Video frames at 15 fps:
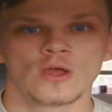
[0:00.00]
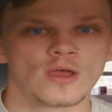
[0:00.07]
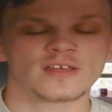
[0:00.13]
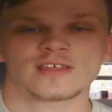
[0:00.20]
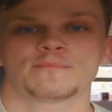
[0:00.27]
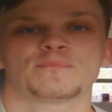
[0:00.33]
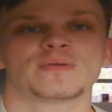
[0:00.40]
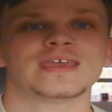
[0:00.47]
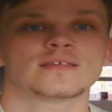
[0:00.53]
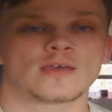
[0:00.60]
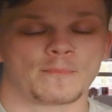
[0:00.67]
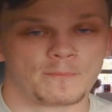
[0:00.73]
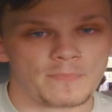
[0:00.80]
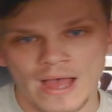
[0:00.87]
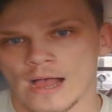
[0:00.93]
As a
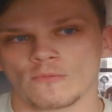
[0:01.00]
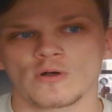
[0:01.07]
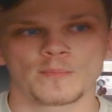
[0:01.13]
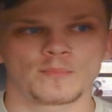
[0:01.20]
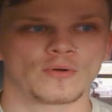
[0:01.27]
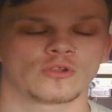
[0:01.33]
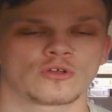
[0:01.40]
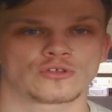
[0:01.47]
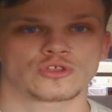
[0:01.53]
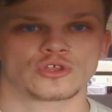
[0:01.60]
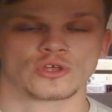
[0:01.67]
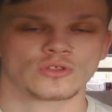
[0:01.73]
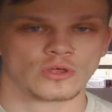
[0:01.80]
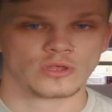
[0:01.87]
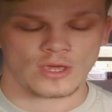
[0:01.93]
beater, Power
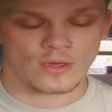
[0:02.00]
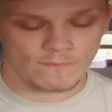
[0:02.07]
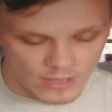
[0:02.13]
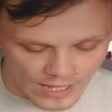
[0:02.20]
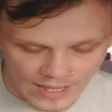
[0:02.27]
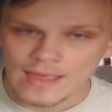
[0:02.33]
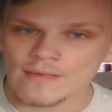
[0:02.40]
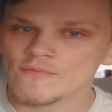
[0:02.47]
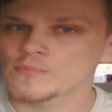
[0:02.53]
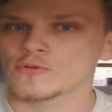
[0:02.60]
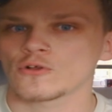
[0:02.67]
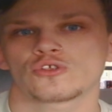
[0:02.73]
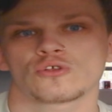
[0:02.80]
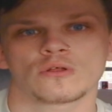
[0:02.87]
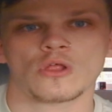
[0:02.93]
Bludger, so you hit the
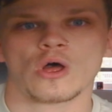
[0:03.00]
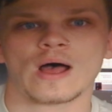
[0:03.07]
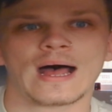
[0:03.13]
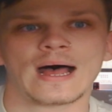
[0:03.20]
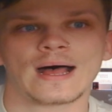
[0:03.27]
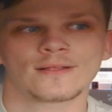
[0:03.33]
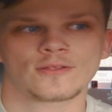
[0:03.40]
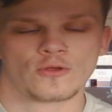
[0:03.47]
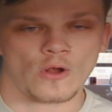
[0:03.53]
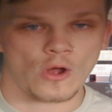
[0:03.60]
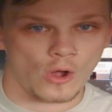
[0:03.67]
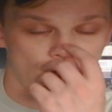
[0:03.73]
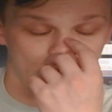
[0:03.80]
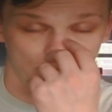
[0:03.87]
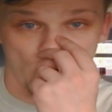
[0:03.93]
bludger a lot harder
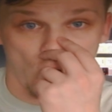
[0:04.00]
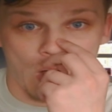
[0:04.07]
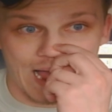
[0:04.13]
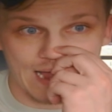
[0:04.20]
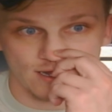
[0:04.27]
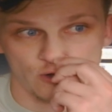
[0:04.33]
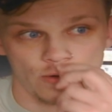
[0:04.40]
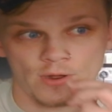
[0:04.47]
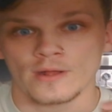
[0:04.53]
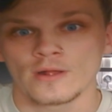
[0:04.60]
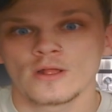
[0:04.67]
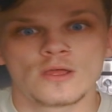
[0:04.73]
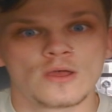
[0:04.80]
or more accurate.